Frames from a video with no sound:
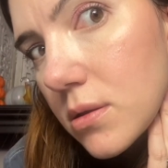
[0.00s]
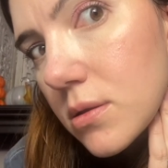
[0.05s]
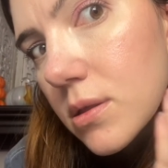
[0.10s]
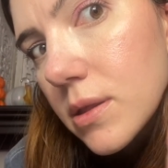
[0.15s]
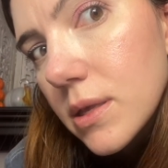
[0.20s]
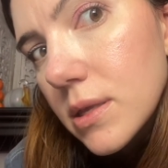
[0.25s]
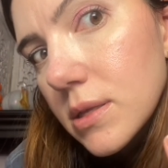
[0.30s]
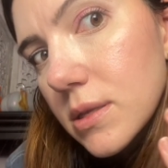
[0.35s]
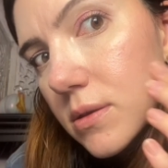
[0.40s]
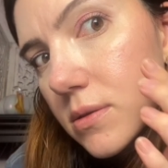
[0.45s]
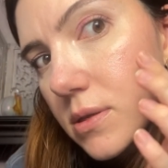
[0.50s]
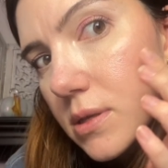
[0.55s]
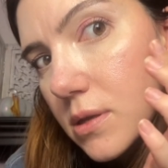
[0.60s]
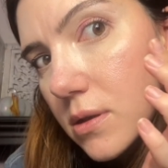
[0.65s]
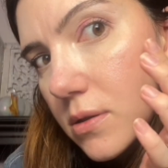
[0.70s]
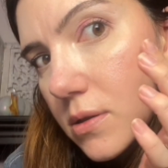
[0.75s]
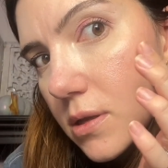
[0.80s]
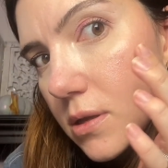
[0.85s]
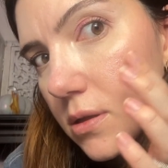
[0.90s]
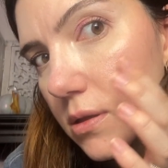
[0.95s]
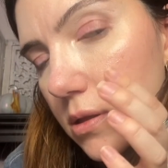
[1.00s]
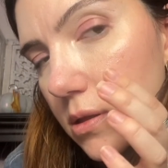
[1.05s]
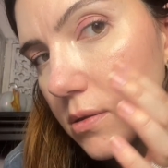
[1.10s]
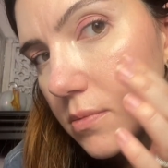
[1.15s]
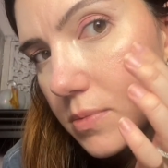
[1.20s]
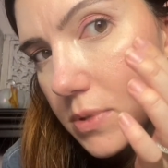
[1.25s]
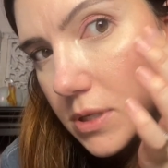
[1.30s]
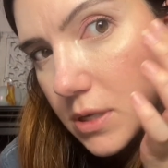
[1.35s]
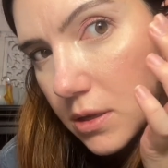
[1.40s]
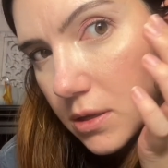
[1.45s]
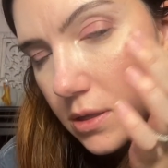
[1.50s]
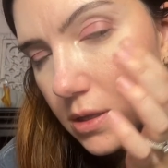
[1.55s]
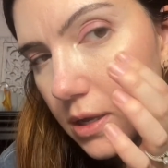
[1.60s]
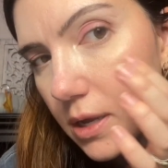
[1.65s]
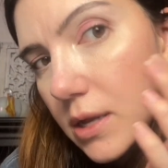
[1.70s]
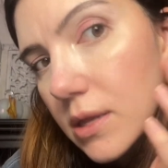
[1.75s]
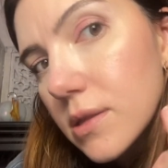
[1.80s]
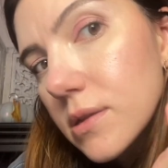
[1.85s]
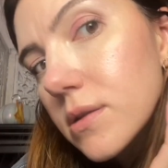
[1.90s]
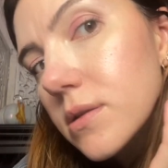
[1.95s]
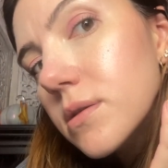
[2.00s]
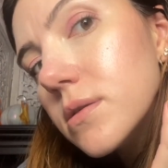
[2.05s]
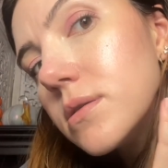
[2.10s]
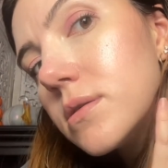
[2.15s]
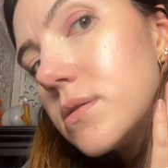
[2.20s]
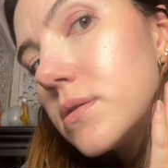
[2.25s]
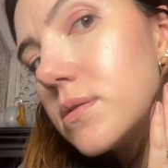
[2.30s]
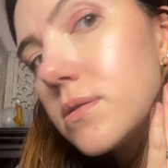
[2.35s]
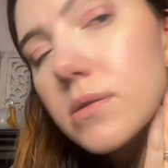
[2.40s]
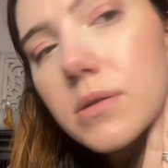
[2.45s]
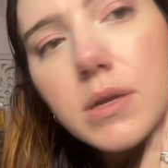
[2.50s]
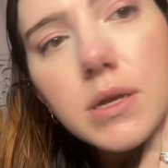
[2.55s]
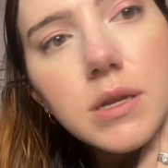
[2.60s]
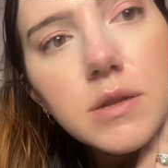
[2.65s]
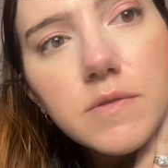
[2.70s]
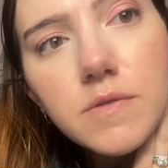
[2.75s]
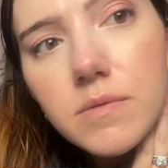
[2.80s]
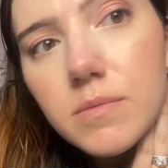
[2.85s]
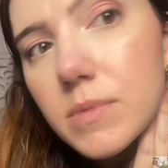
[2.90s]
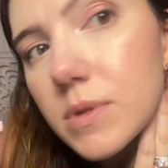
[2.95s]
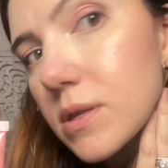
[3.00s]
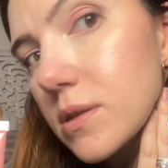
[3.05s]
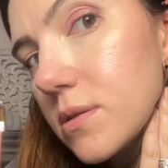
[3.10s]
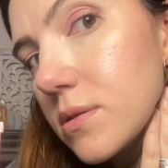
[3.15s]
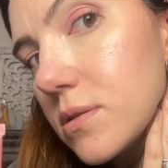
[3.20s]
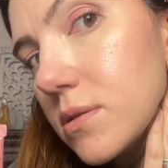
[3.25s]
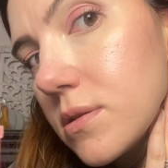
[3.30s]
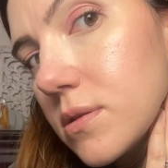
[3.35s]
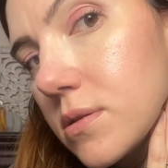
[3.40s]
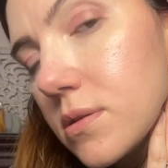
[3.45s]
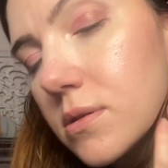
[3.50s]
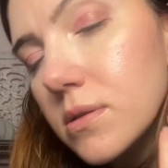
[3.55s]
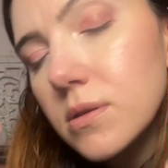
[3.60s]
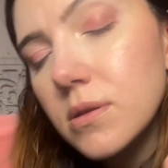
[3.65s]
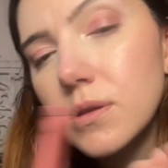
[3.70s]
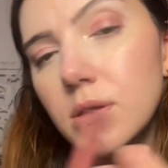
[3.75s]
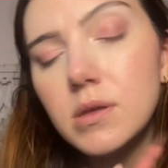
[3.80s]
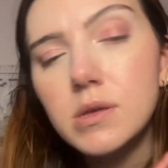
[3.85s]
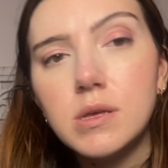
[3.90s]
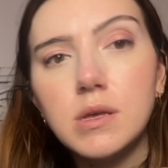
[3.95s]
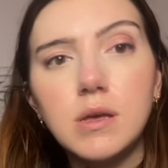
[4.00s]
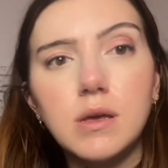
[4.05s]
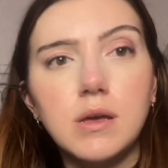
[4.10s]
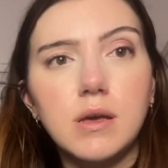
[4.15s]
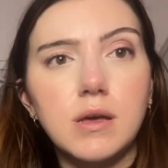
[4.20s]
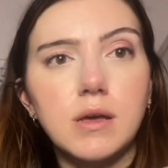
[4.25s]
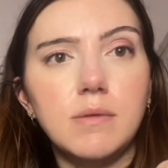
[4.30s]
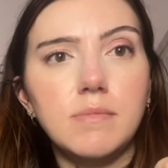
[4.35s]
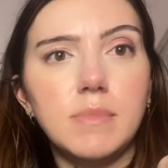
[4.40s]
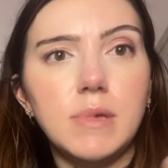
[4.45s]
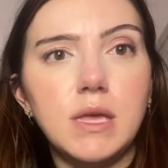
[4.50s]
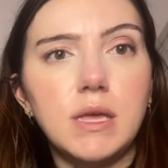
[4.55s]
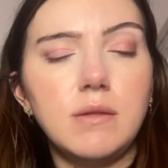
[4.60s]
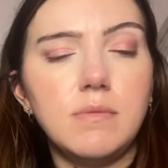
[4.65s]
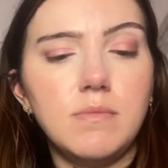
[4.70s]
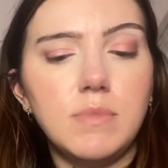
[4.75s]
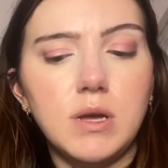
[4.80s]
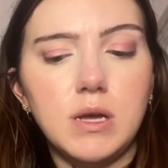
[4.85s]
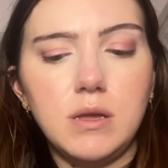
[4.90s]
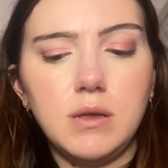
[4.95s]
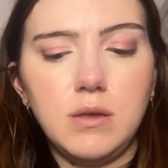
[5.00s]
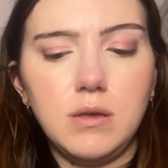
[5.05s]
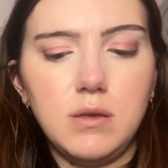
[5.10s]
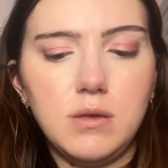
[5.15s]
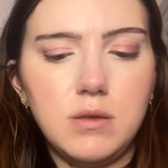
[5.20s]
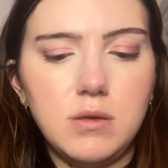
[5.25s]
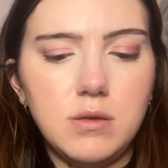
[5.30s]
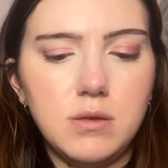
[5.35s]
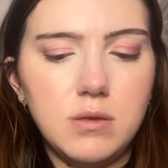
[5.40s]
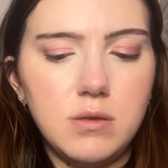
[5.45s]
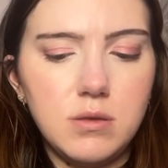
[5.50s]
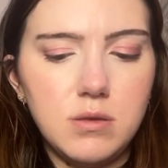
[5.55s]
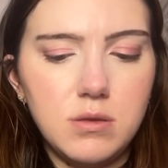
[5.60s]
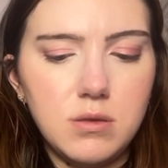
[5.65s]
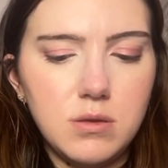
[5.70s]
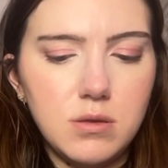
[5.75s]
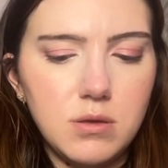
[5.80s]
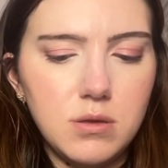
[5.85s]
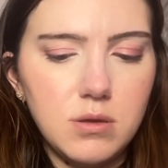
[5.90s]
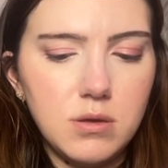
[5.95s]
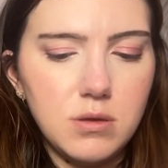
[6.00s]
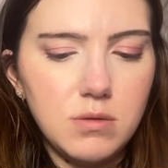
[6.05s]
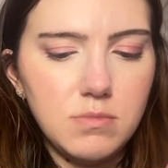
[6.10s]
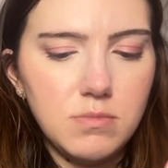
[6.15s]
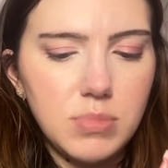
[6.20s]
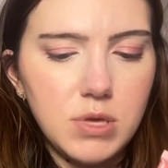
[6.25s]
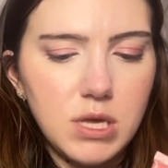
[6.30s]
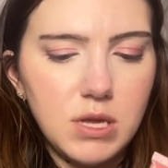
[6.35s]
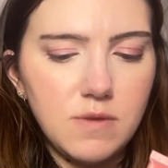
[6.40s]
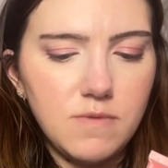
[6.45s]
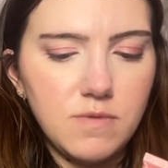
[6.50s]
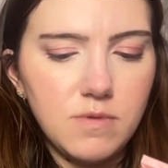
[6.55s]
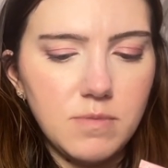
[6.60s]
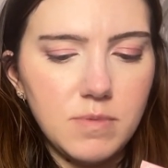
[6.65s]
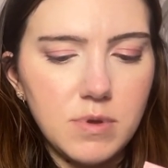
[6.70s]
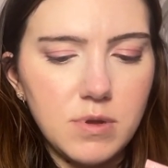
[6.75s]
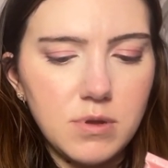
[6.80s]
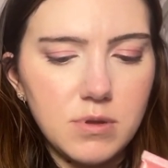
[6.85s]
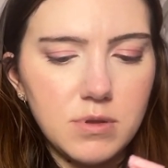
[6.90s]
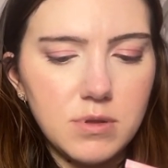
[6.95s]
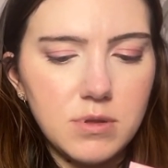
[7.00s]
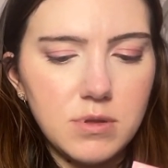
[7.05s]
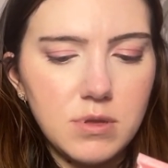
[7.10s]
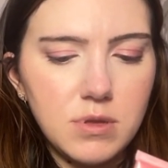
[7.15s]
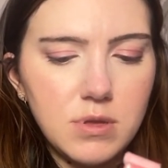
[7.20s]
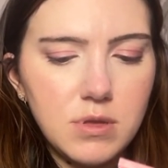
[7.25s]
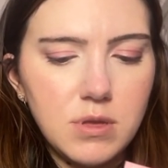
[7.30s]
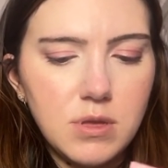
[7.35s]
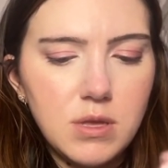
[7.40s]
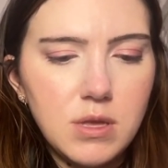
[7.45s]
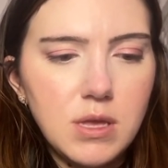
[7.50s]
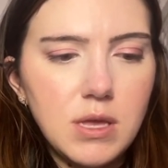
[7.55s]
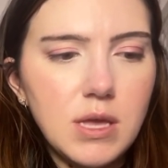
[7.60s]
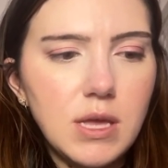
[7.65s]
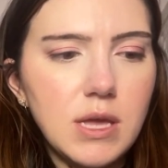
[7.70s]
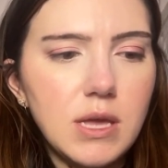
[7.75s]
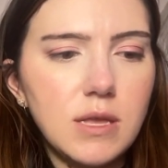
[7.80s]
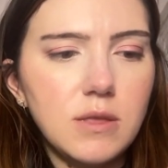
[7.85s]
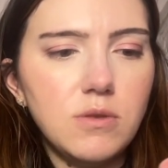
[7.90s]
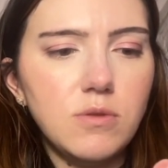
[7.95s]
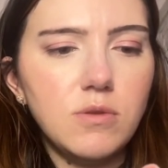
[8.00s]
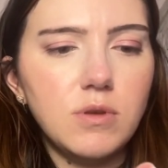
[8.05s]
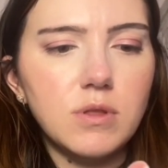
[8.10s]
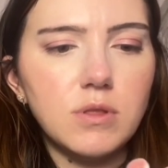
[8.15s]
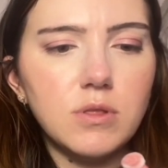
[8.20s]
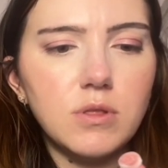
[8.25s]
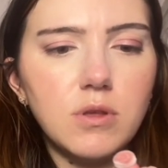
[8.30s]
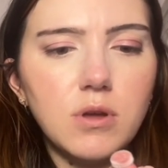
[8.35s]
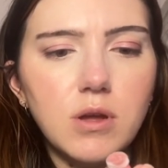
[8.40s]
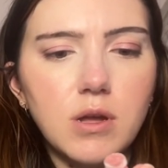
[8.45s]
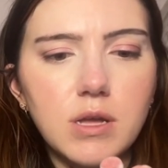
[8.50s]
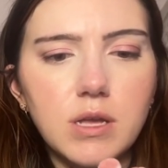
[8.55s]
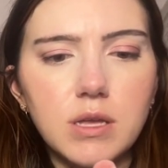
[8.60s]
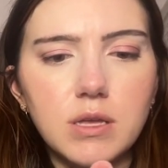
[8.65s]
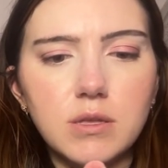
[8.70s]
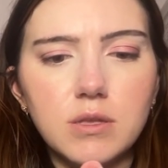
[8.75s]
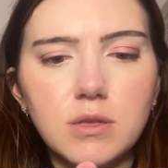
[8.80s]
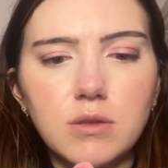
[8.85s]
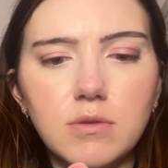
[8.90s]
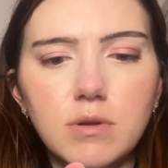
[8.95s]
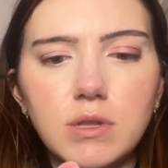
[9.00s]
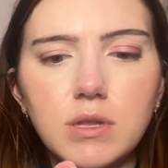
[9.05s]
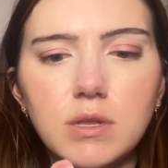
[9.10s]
like, so you see all that glow besides the highlighter? That is from this. In my pay for box. And you can lock it too.